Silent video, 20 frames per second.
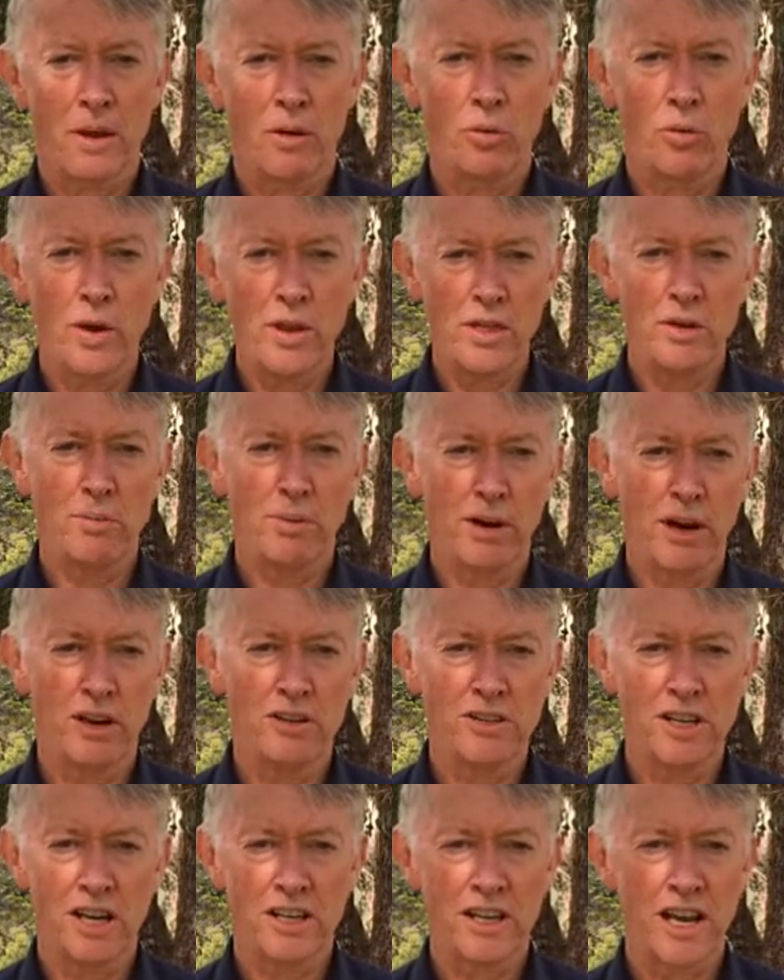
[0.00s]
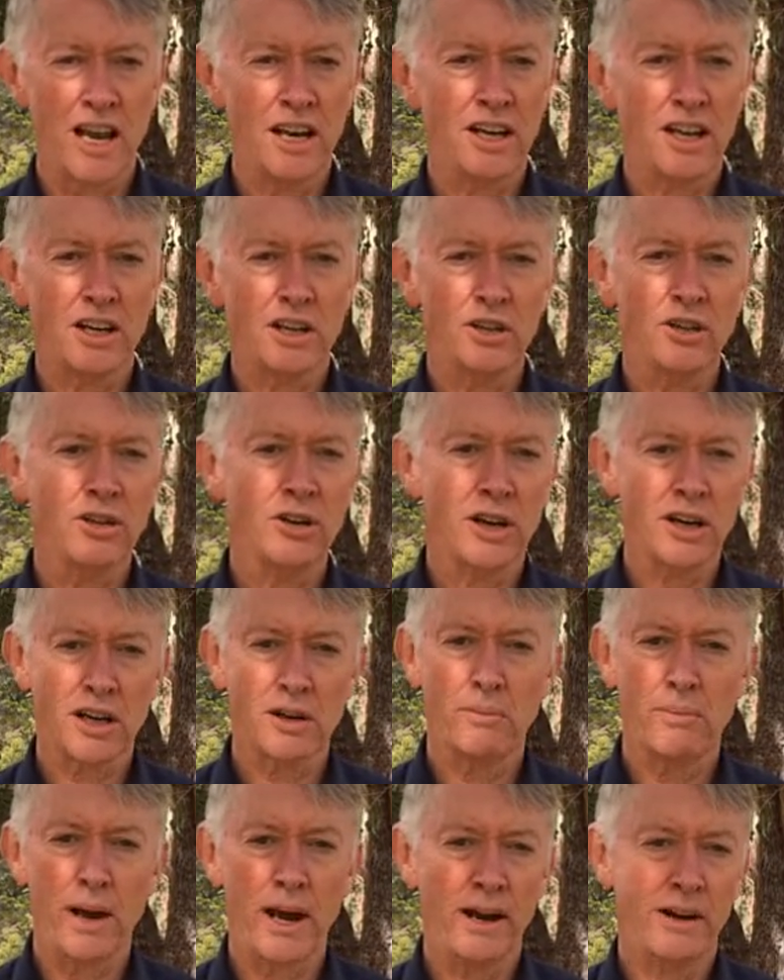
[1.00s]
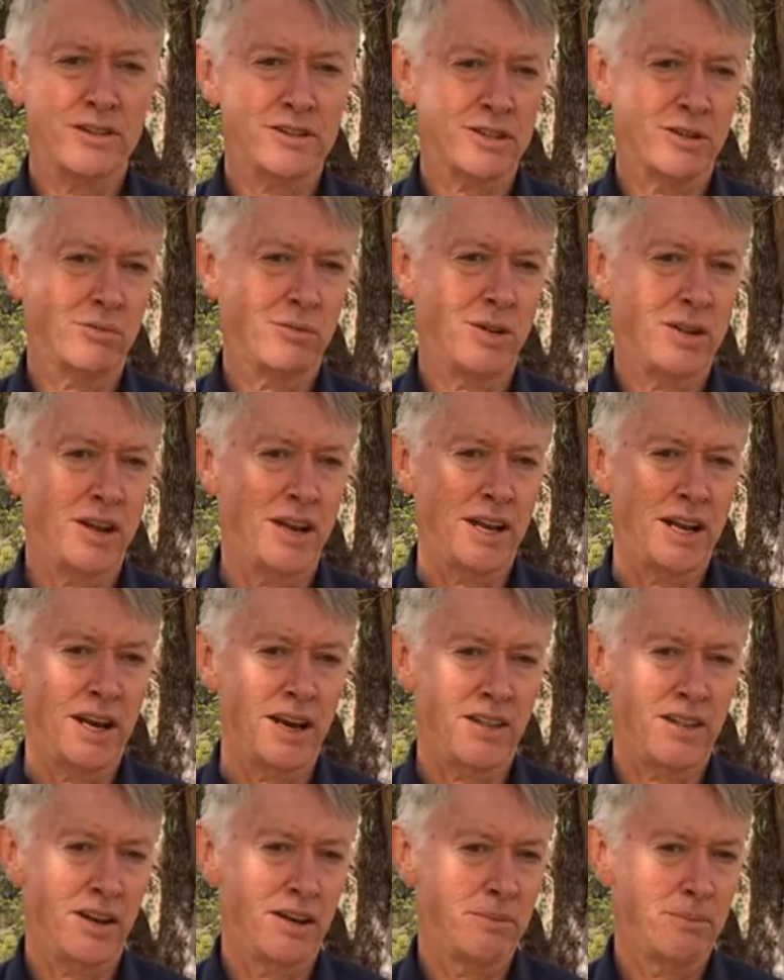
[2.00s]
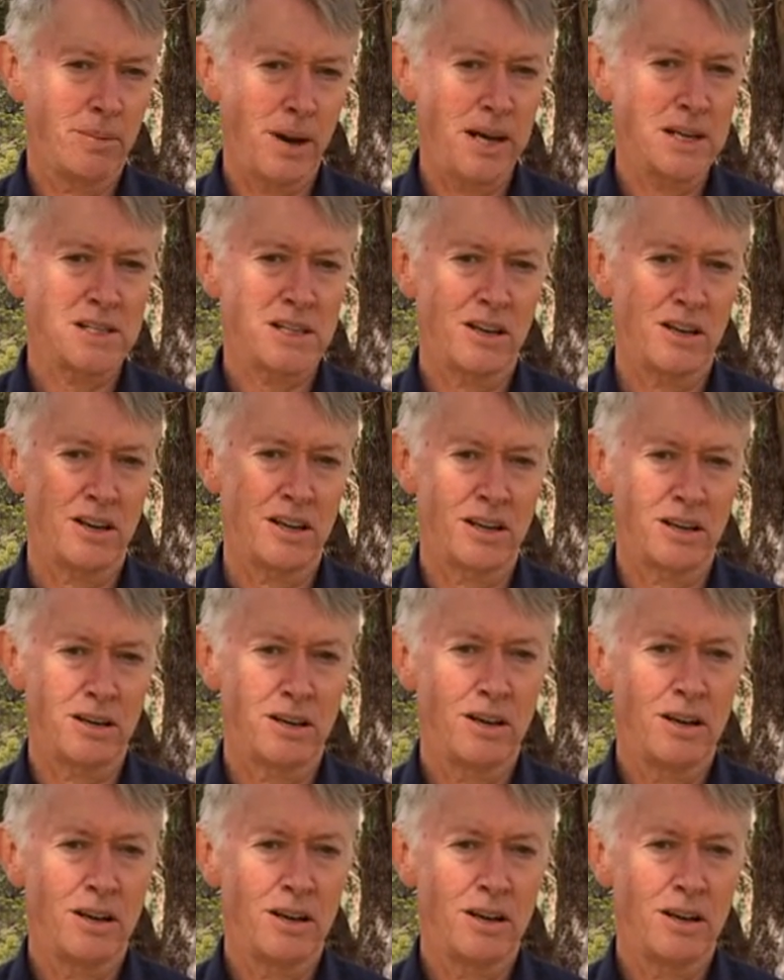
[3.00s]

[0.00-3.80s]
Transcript: with the project and ignore a comparison with any other baseline.